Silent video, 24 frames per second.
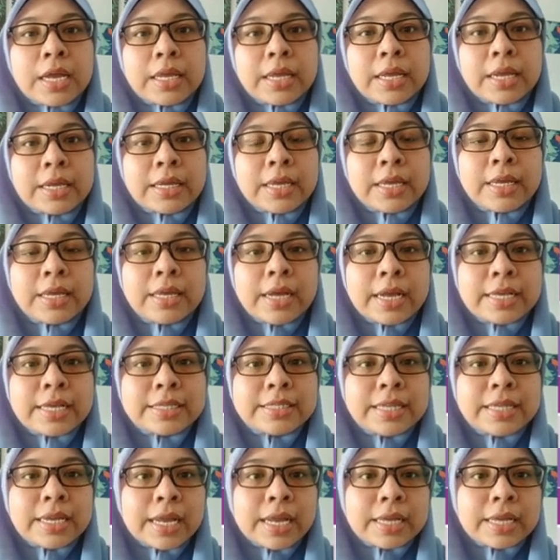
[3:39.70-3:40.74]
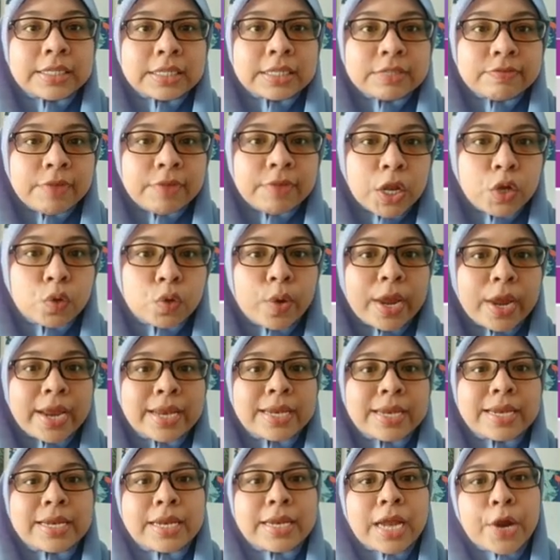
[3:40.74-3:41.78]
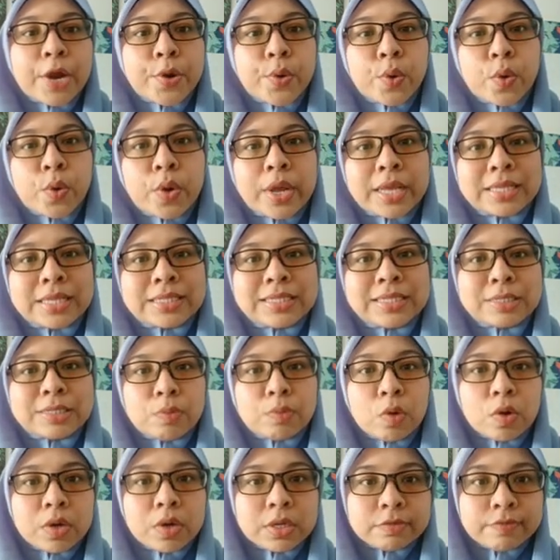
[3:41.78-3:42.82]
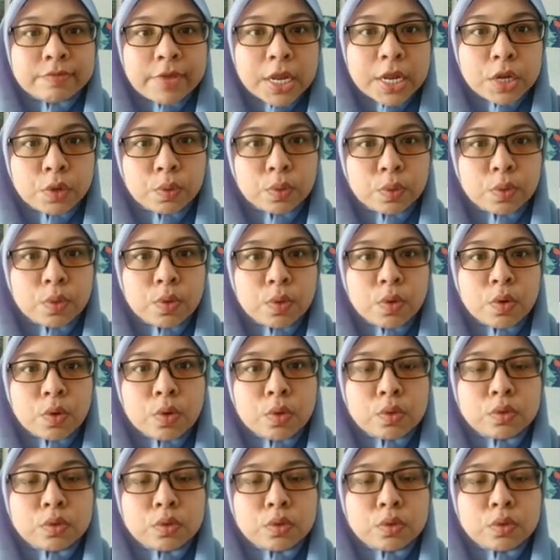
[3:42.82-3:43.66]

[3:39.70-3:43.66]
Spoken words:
giga is the largest value and the nano as the smallest value.